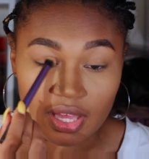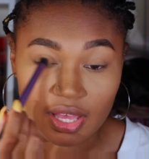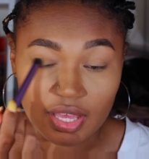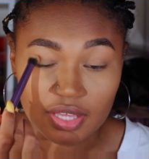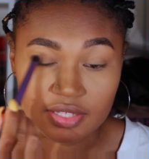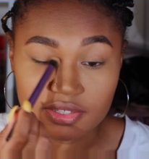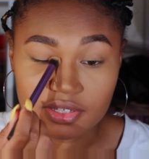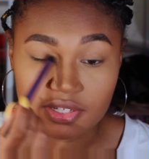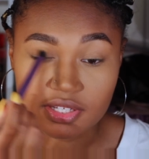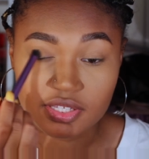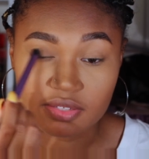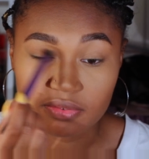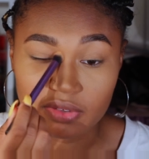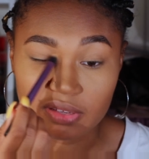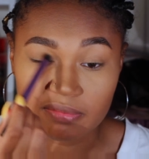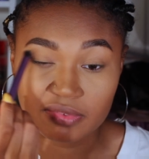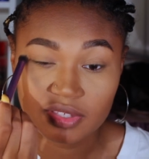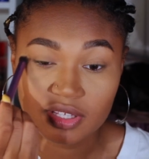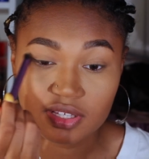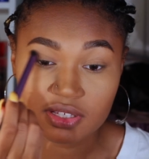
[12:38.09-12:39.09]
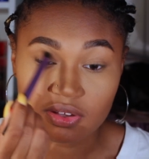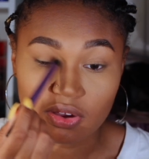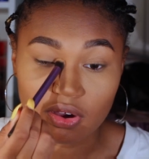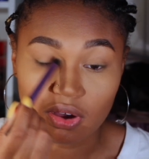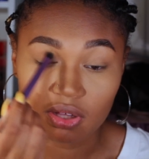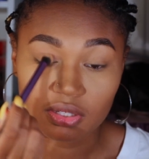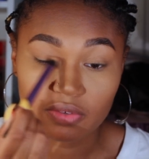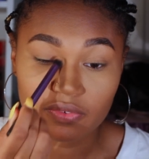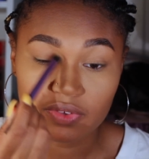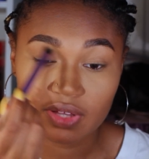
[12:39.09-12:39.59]
and just sweep this
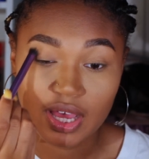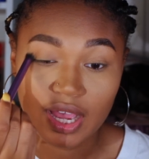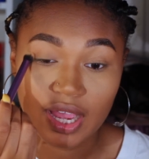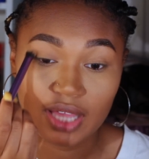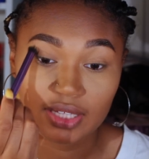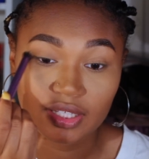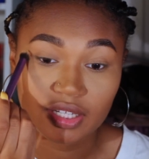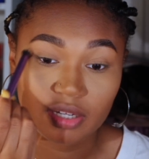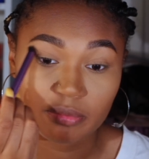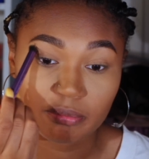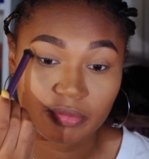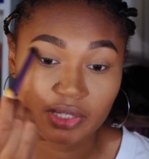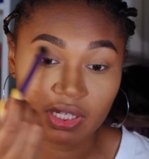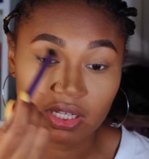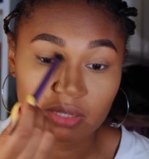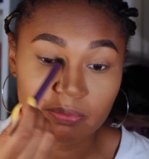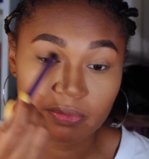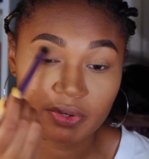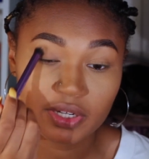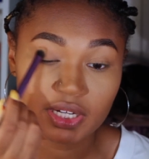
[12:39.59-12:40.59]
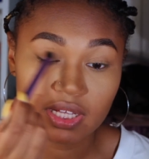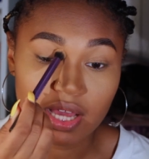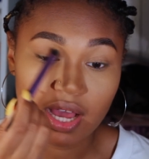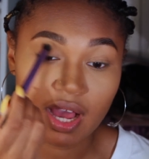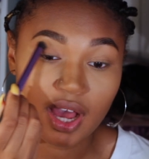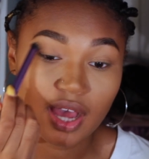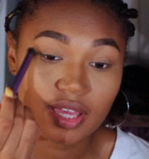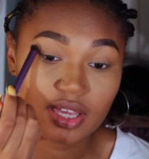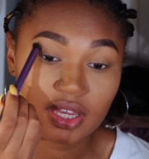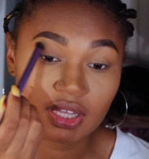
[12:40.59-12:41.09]
all over the eyelid and bring it pretty
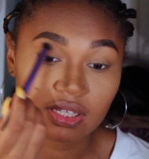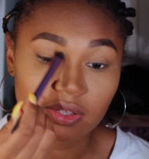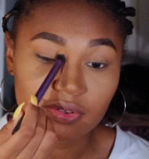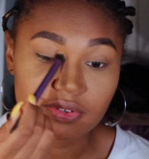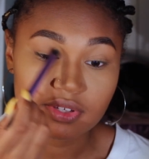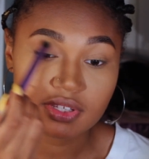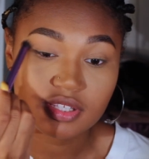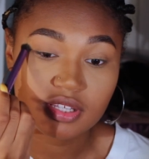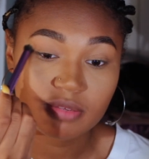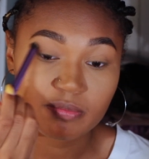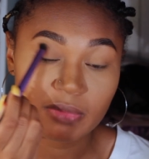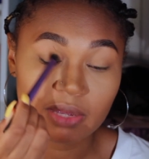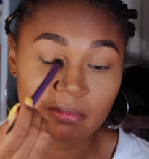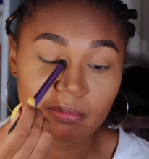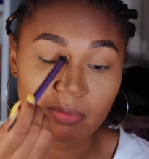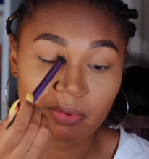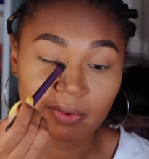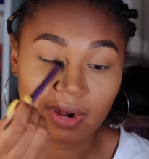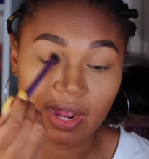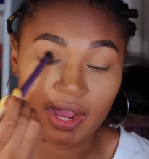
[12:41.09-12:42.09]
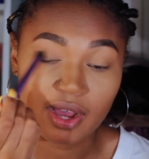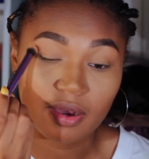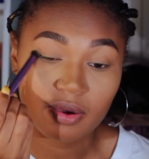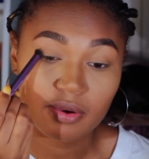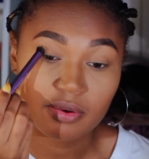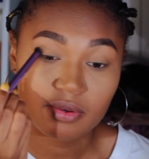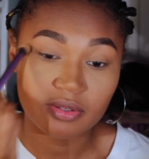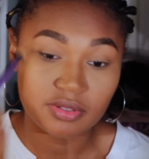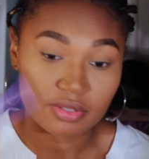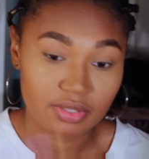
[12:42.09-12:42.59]
high, close to my
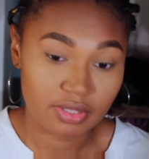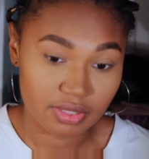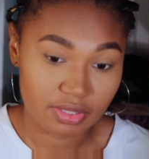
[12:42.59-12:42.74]
brow.